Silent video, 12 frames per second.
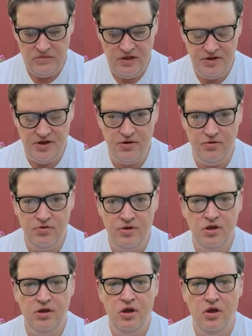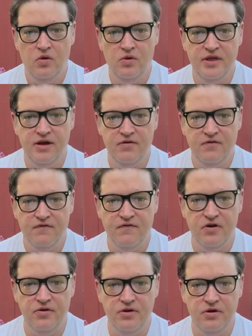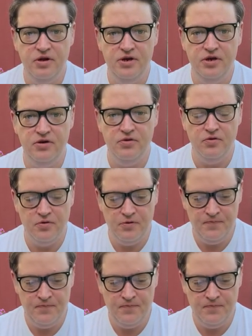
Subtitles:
So, without further ado,